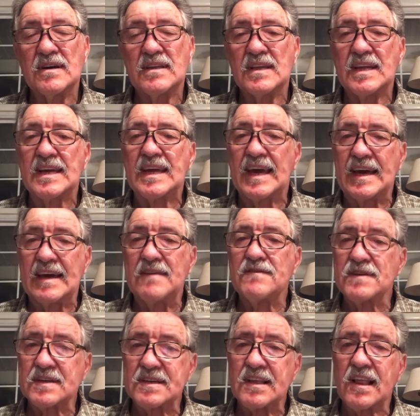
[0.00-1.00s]
that he gave
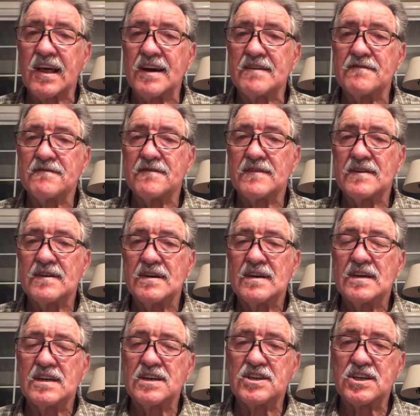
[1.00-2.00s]
his life,
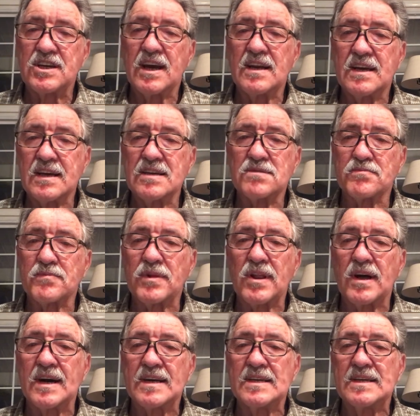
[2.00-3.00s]
he shed his
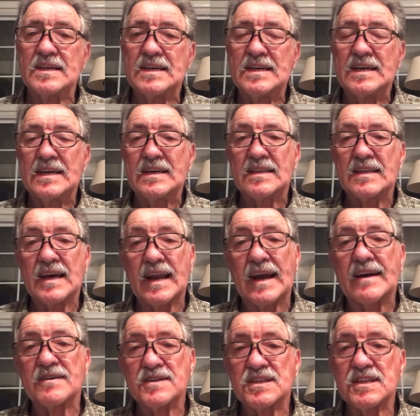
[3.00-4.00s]
blood, that
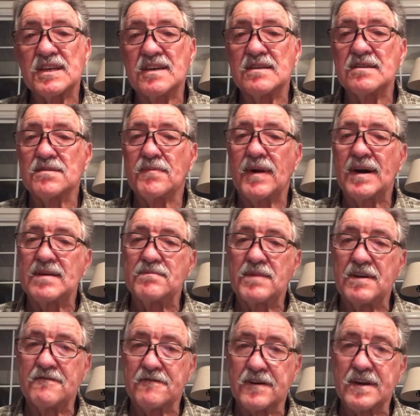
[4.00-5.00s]
our sins might
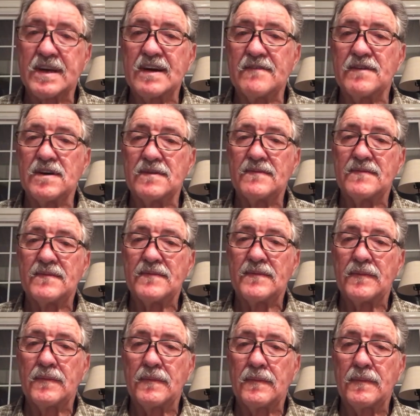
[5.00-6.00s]
be forgiven.
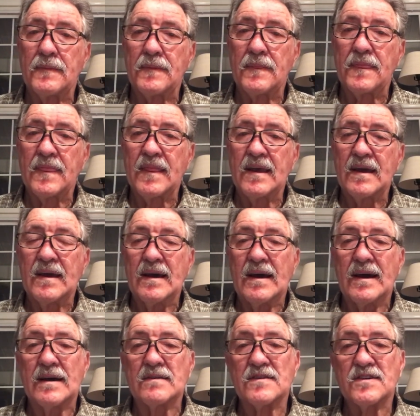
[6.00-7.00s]

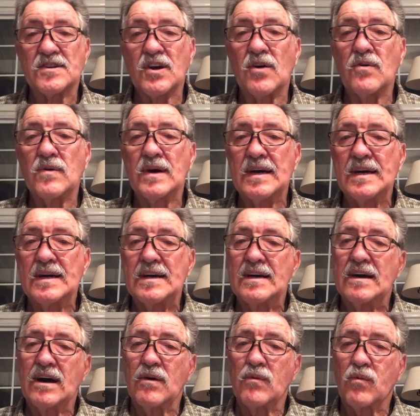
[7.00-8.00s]
And so
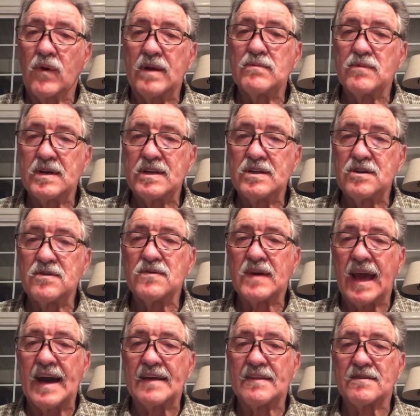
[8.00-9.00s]
when we do
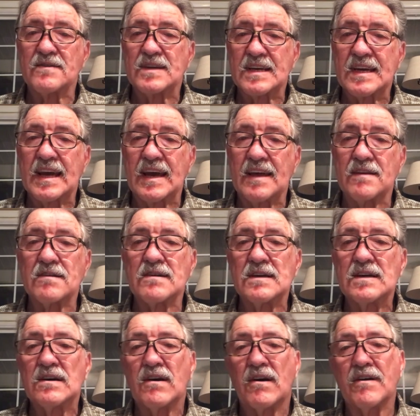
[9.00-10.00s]
gather together
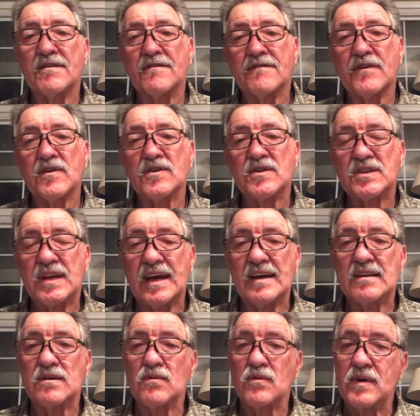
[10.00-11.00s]
on the first day
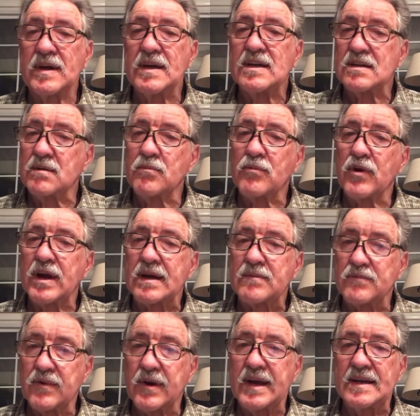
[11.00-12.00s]
of the week to break
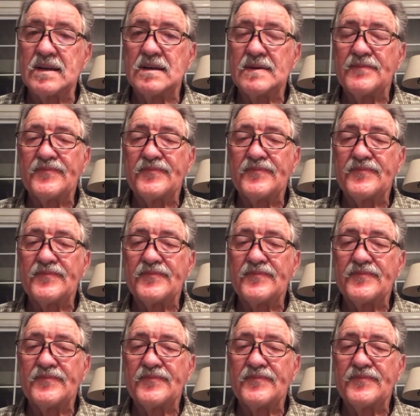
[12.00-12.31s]
bread,